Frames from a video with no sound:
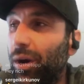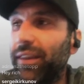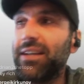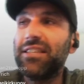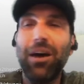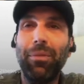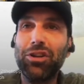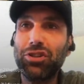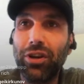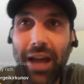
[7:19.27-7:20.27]
Well, there's not
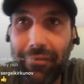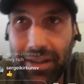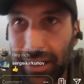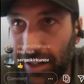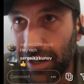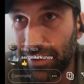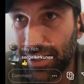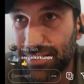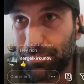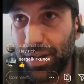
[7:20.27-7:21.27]
much shore diving here
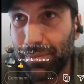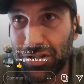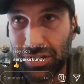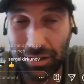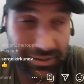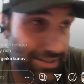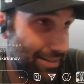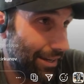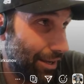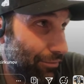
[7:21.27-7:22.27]
either. It's pretty much closed.
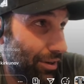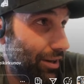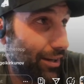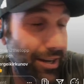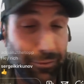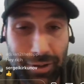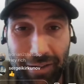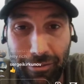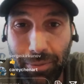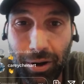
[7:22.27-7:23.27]
It's like if you're lucky enough to
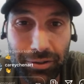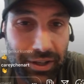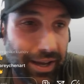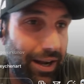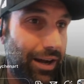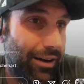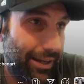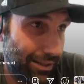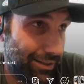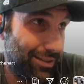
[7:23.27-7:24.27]
have a boat to get out
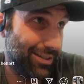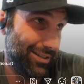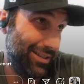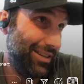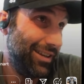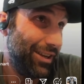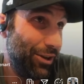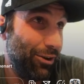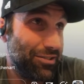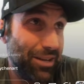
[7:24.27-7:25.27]
and,
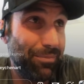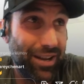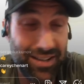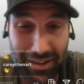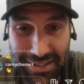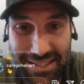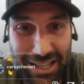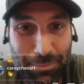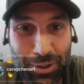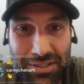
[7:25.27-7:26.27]
somebody on a
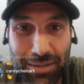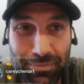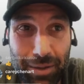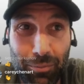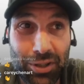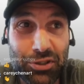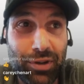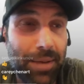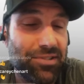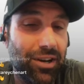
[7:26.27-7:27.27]
slip or something, most
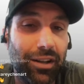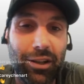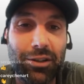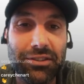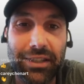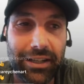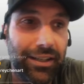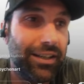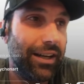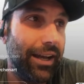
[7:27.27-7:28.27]
ramps are closed there.